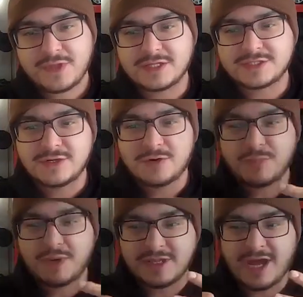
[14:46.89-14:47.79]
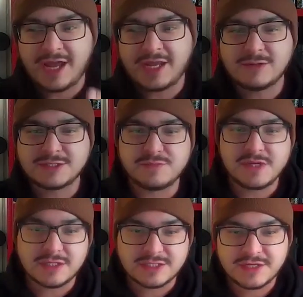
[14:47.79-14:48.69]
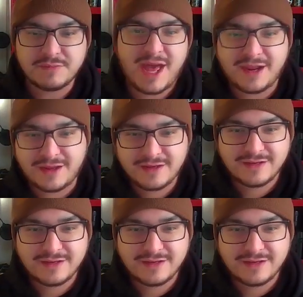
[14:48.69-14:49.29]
And so, but the idea was to make it cinematic